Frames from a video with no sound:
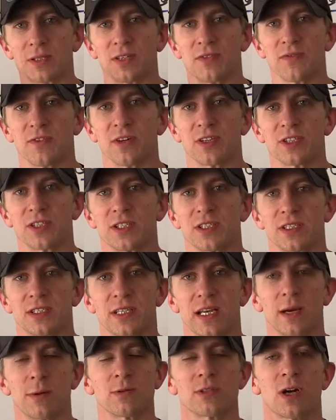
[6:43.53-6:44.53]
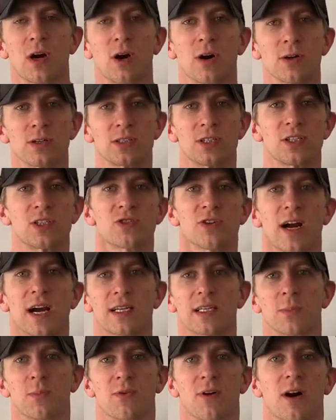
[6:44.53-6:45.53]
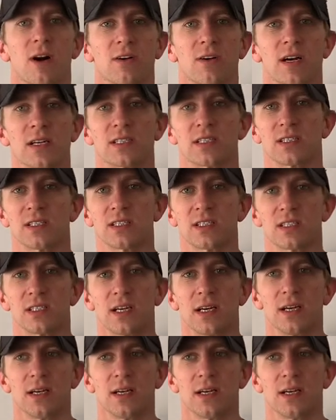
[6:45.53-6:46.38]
versions, it was hard to track the progress because